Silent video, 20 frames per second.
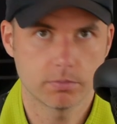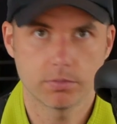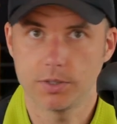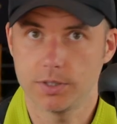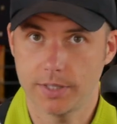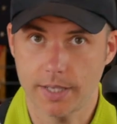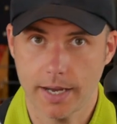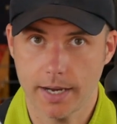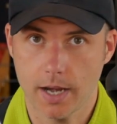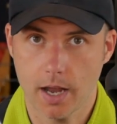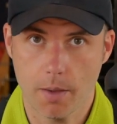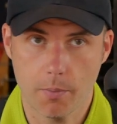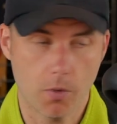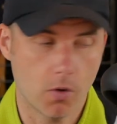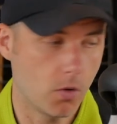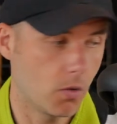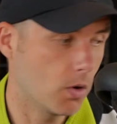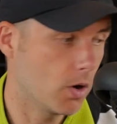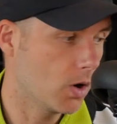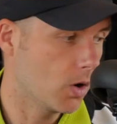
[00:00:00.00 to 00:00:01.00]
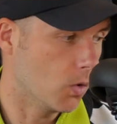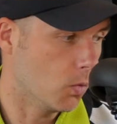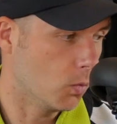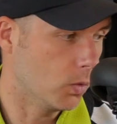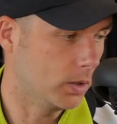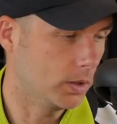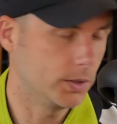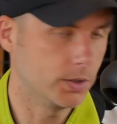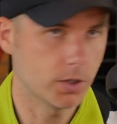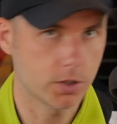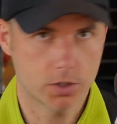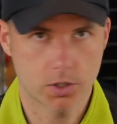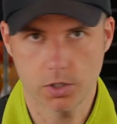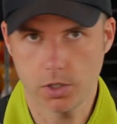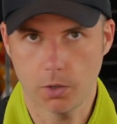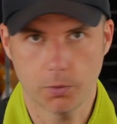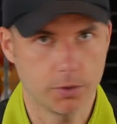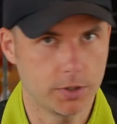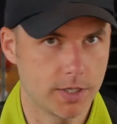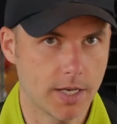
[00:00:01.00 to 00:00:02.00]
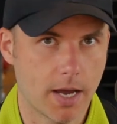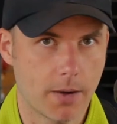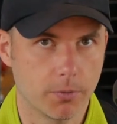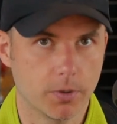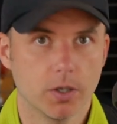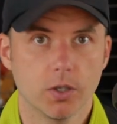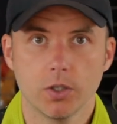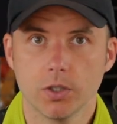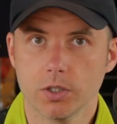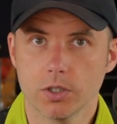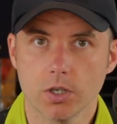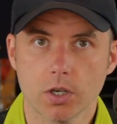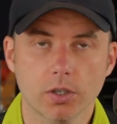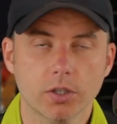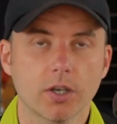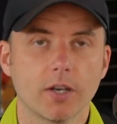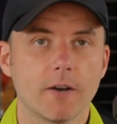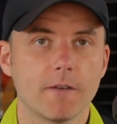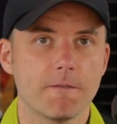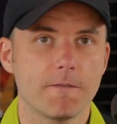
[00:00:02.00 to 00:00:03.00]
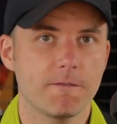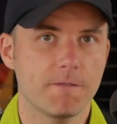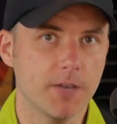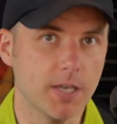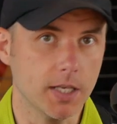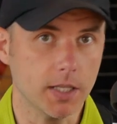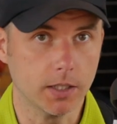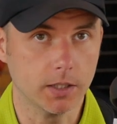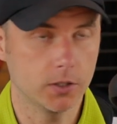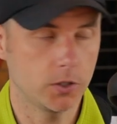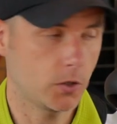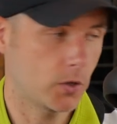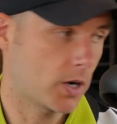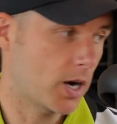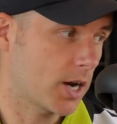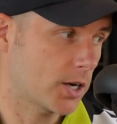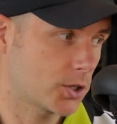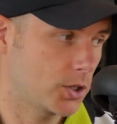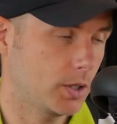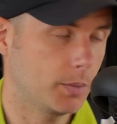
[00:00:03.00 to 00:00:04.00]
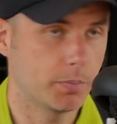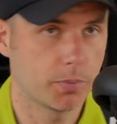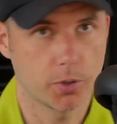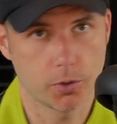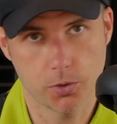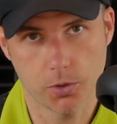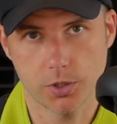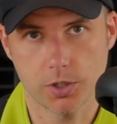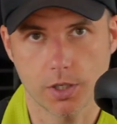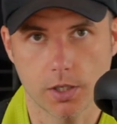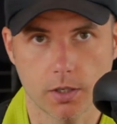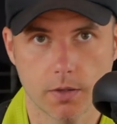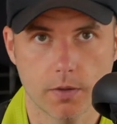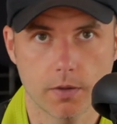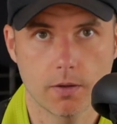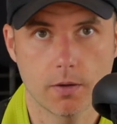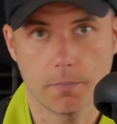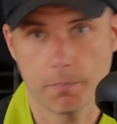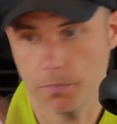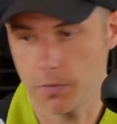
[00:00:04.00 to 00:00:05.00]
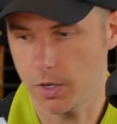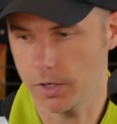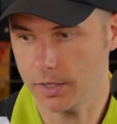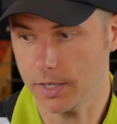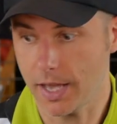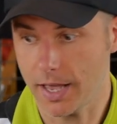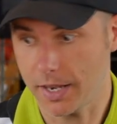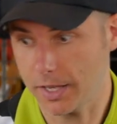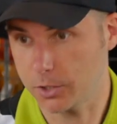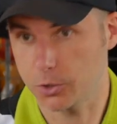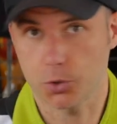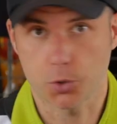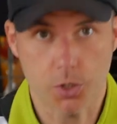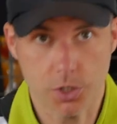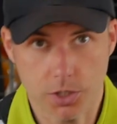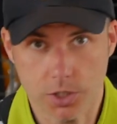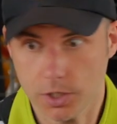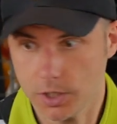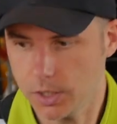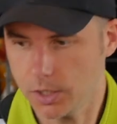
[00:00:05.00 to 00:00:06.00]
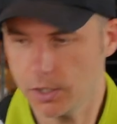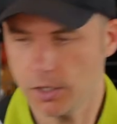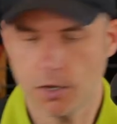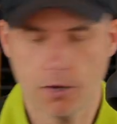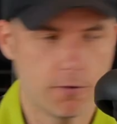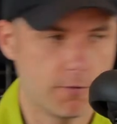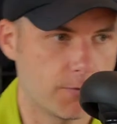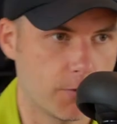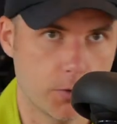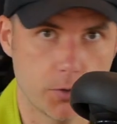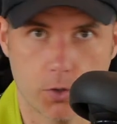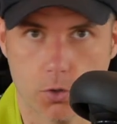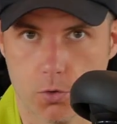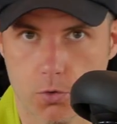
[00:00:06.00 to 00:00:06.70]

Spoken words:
dynamo will not slow you down. You're not gonna feel you're actually producing the electricity for your